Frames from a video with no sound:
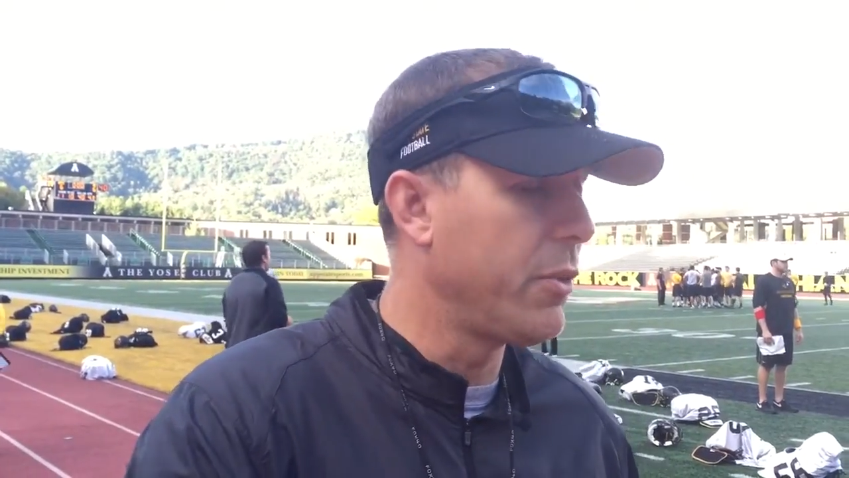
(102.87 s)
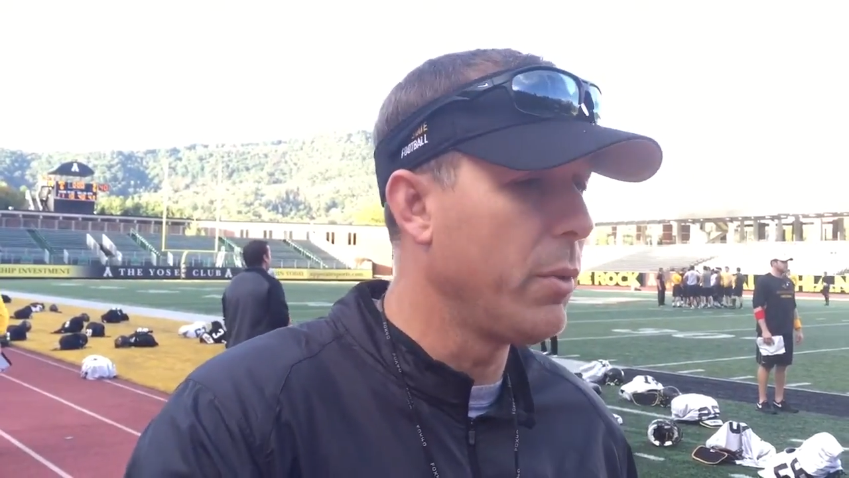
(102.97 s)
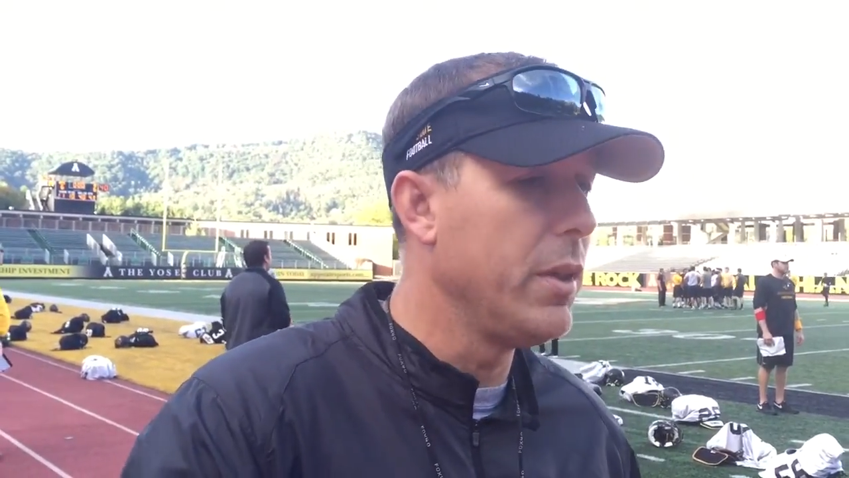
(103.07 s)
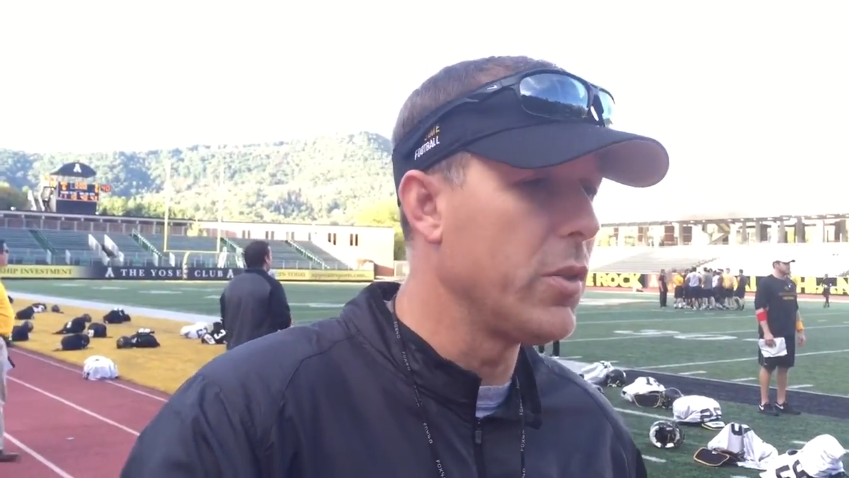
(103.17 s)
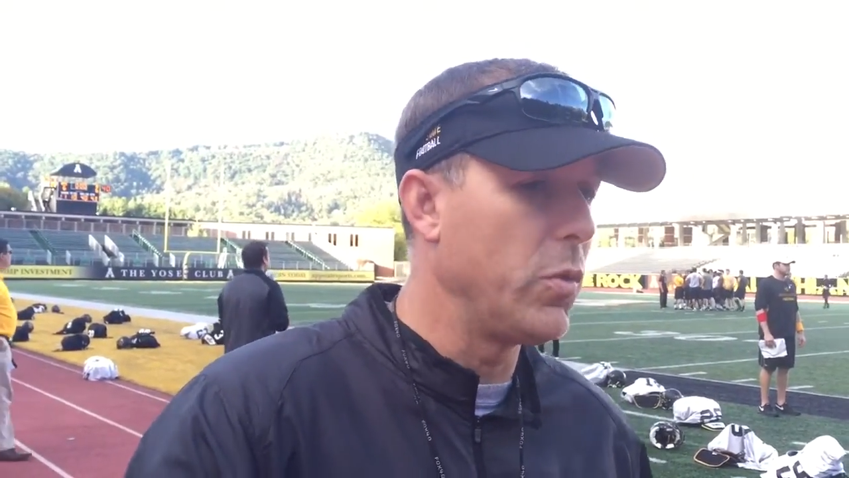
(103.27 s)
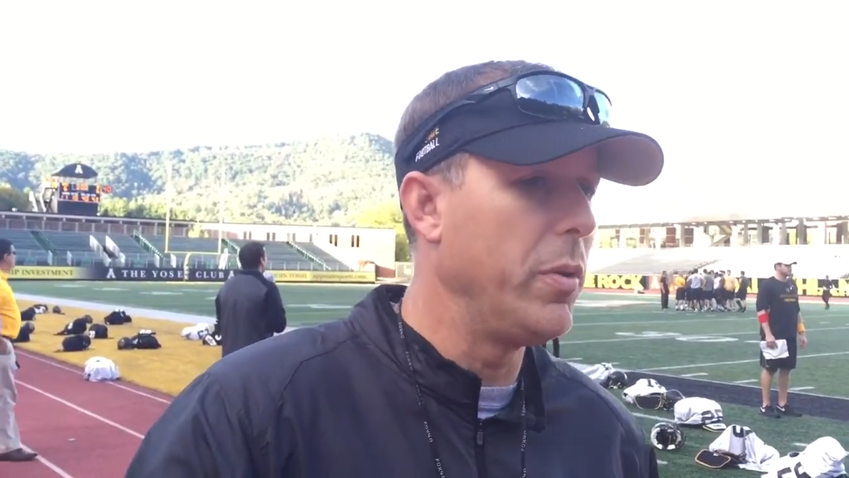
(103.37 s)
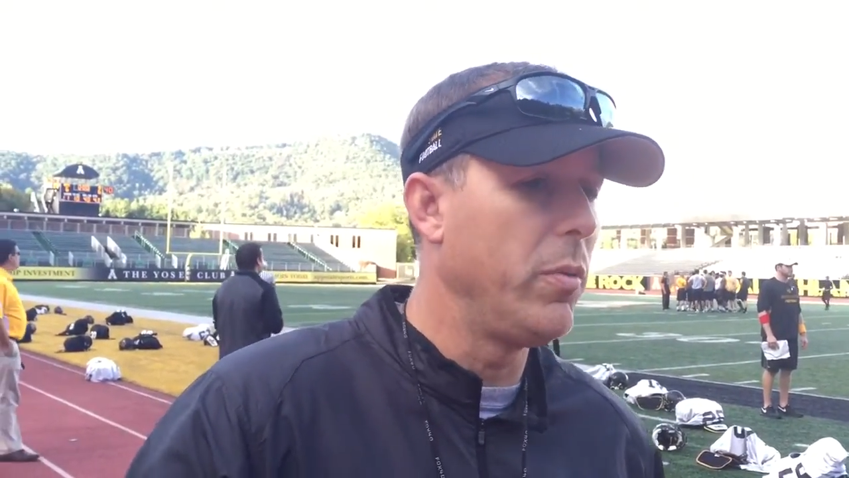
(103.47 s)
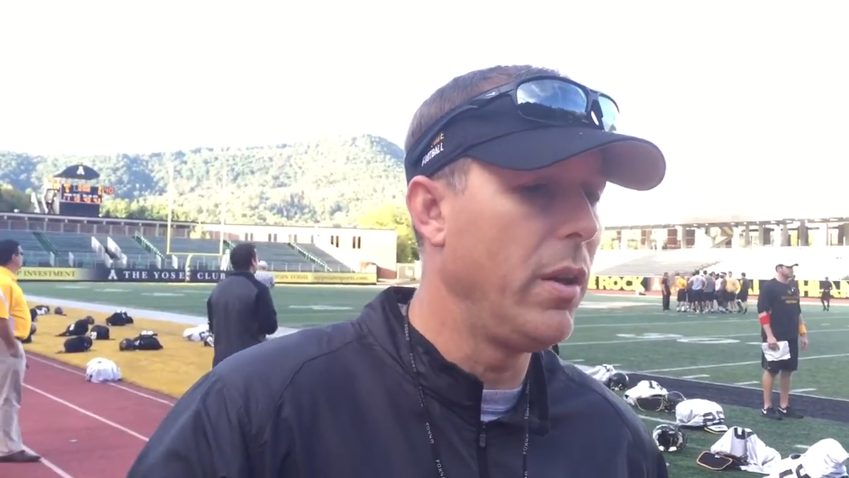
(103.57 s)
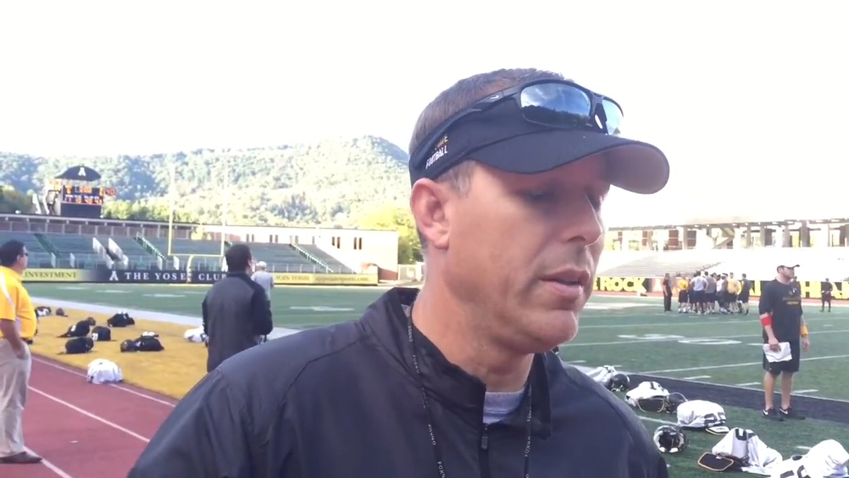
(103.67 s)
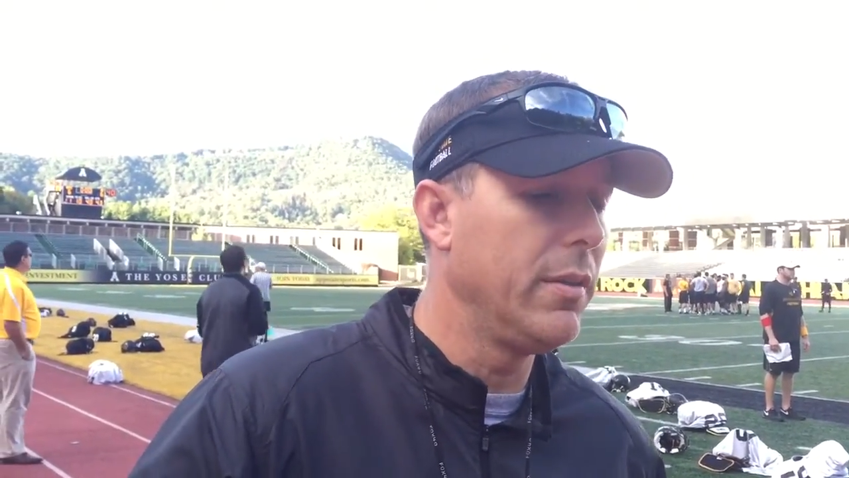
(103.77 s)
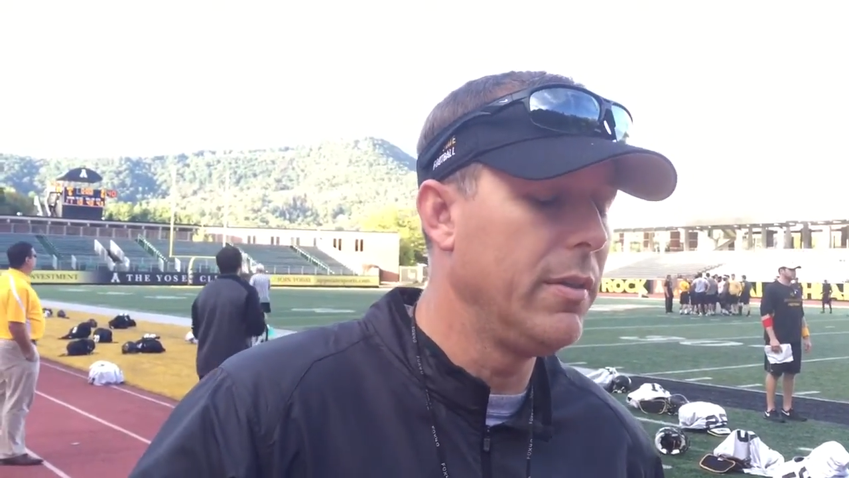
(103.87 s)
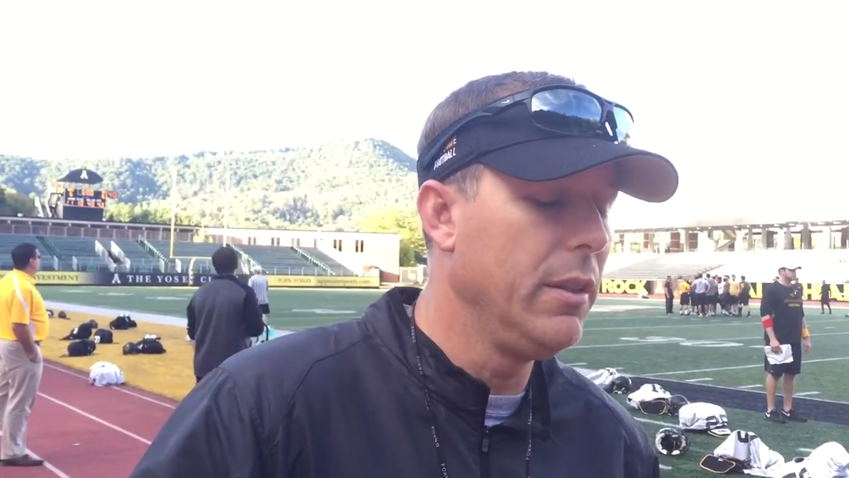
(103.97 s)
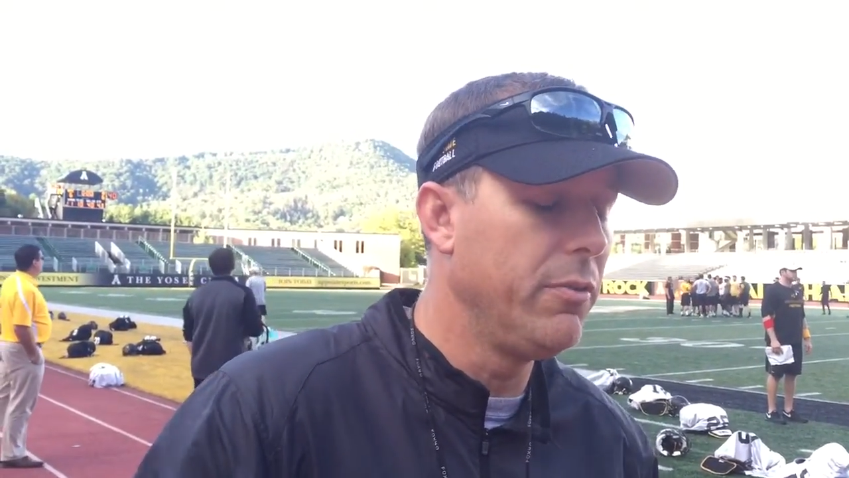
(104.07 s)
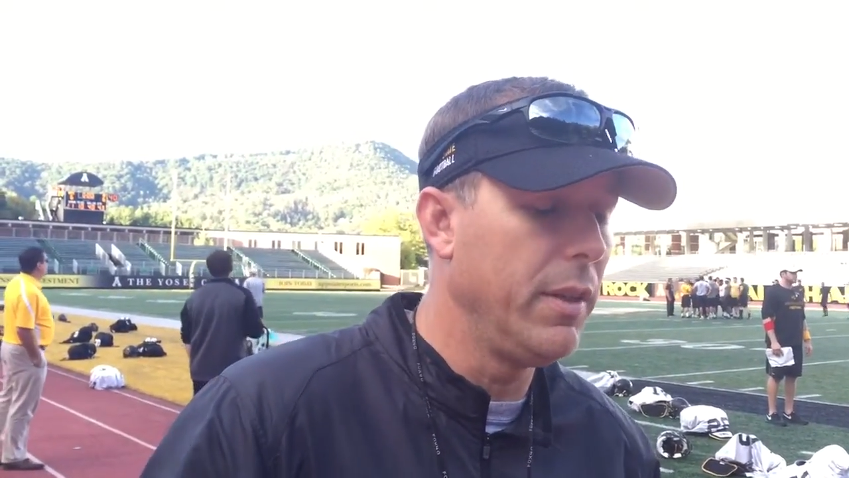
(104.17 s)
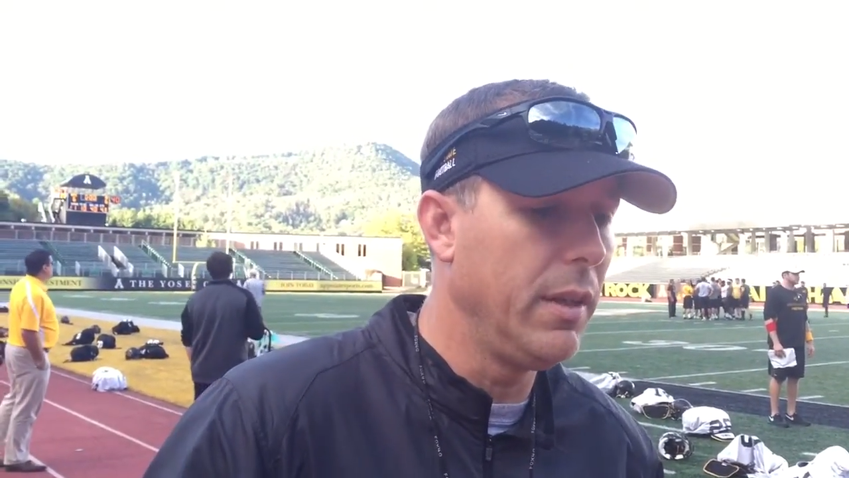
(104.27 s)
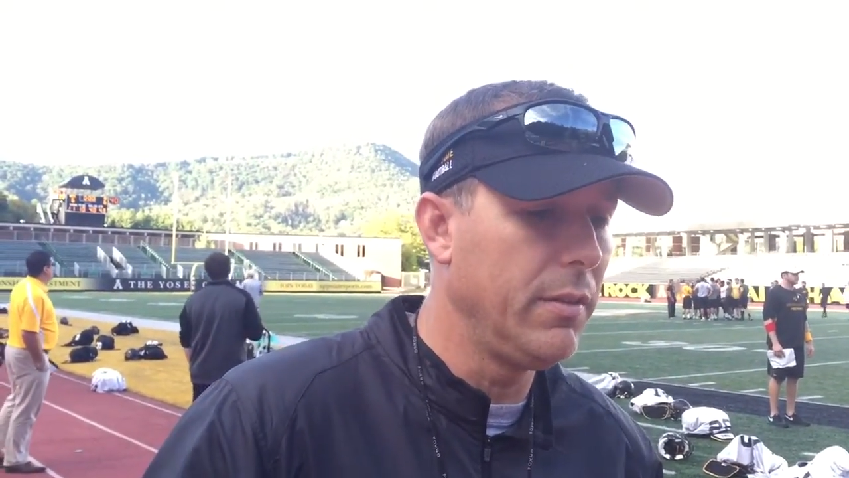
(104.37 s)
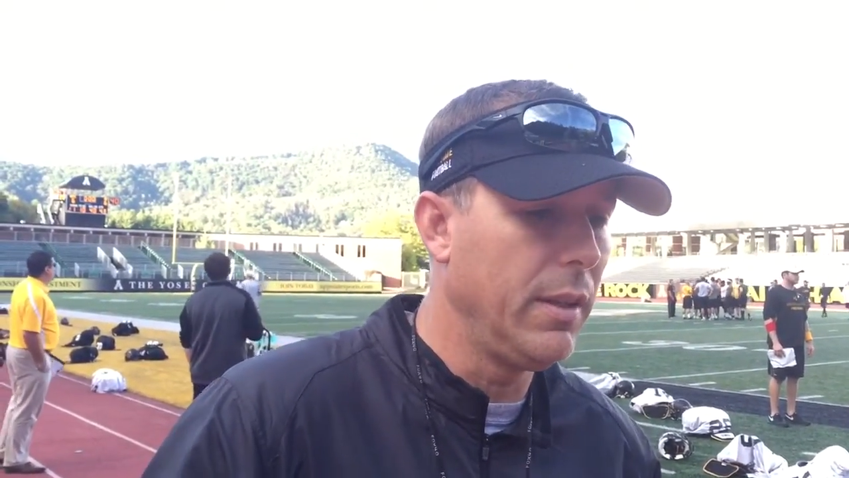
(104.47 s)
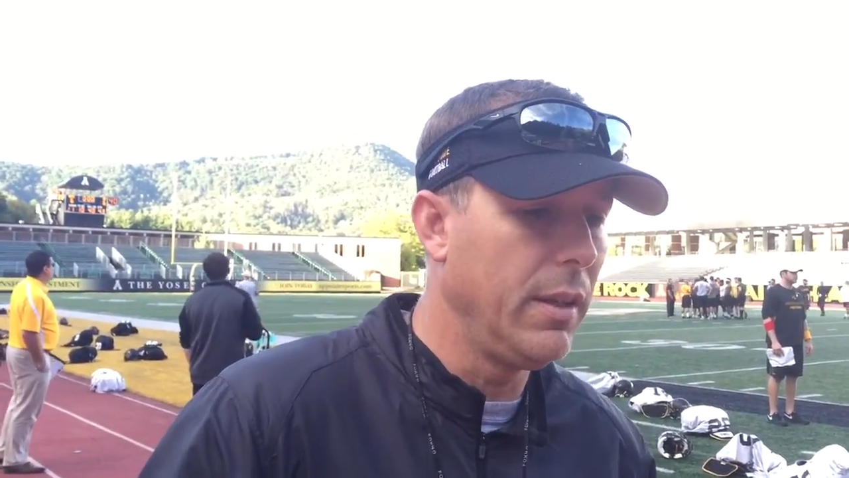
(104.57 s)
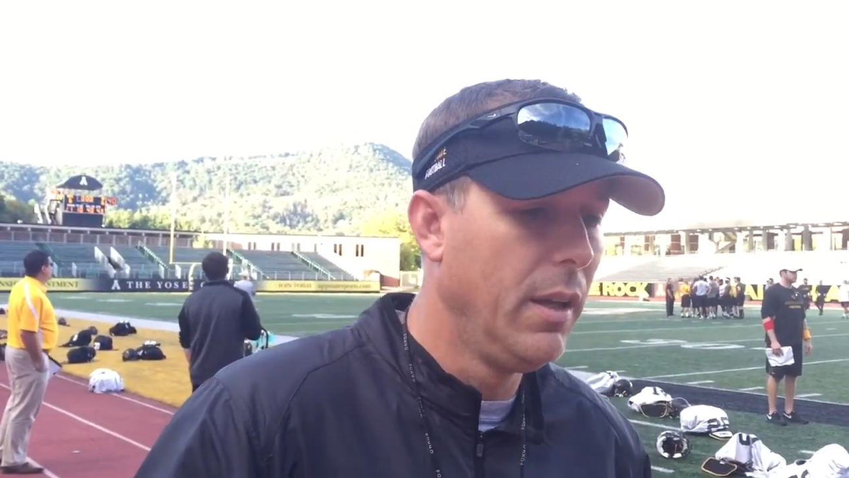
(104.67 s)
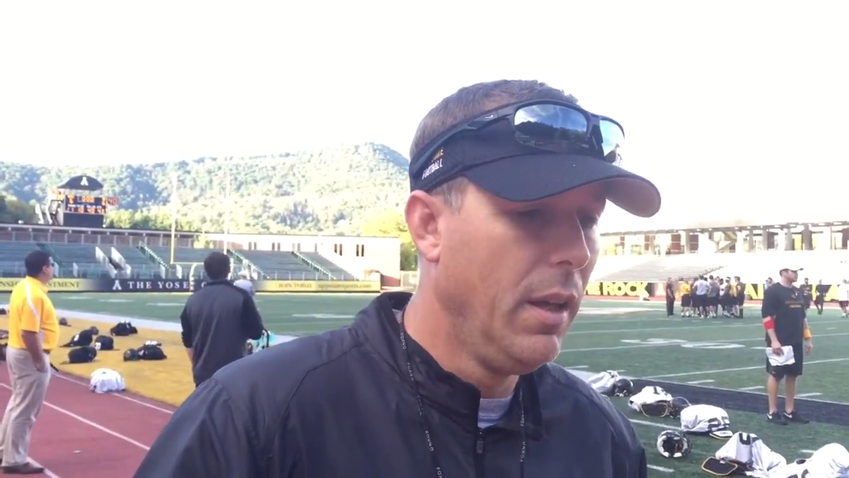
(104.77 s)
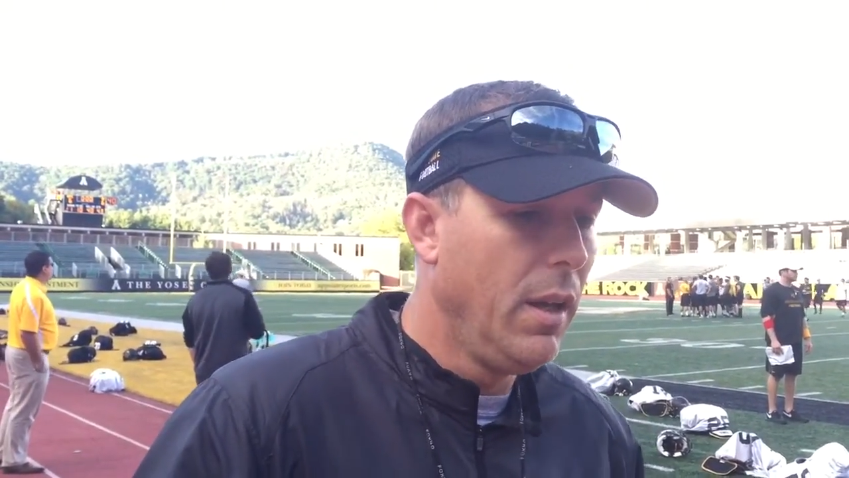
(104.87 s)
the 3 years we've been running this defense, and